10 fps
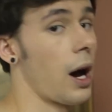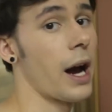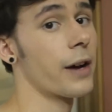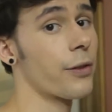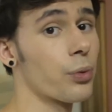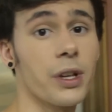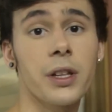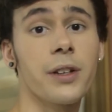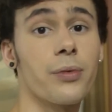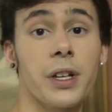I have a
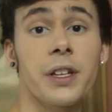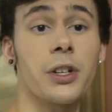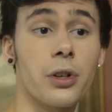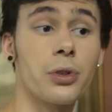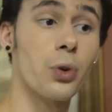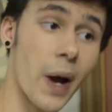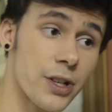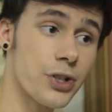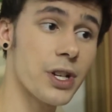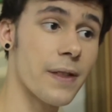really, really good
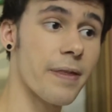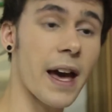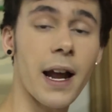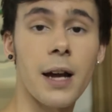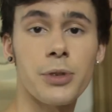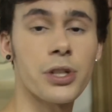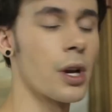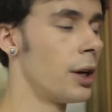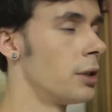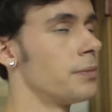question that I'm just...
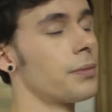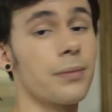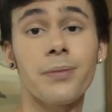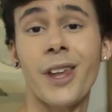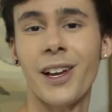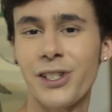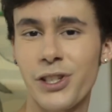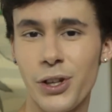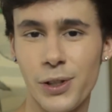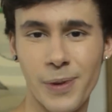
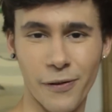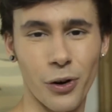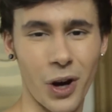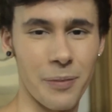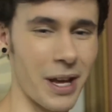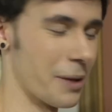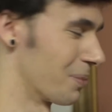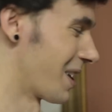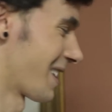Excuse me for a moment.